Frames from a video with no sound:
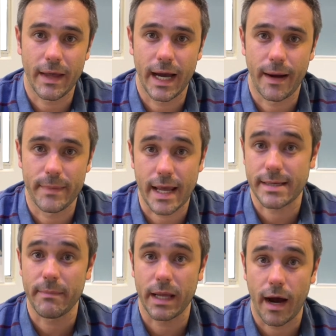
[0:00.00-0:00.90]
Now,
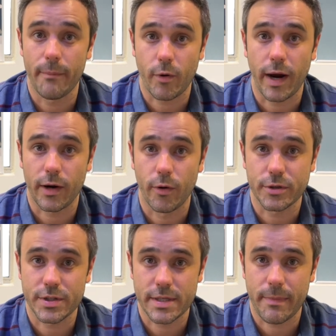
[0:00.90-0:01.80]
something I'm quite
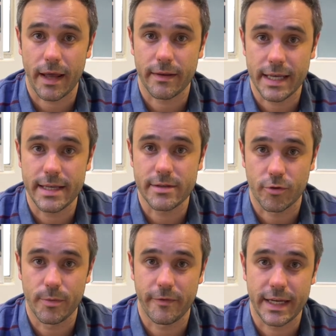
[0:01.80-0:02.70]
cautious about these
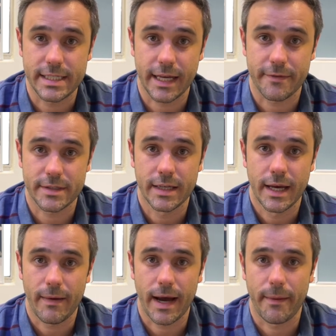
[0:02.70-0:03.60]
group of ETFs
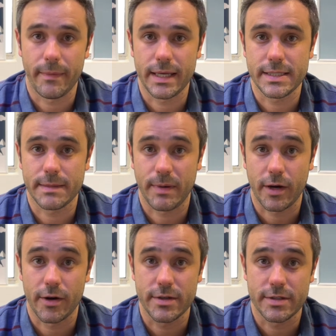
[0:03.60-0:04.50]
is
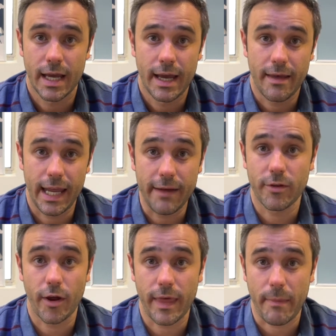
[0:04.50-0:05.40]
because
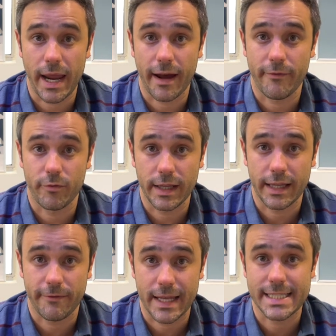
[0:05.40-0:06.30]
even though they may have
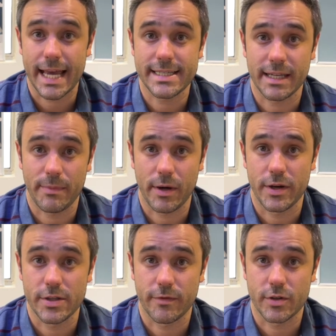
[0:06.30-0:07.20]
really fantastic
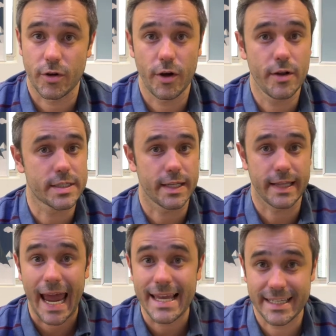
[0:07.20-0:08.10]
periods of returns, and
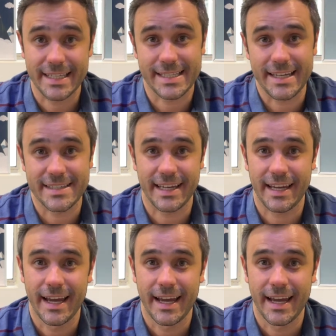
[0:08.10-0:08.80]
the ACDC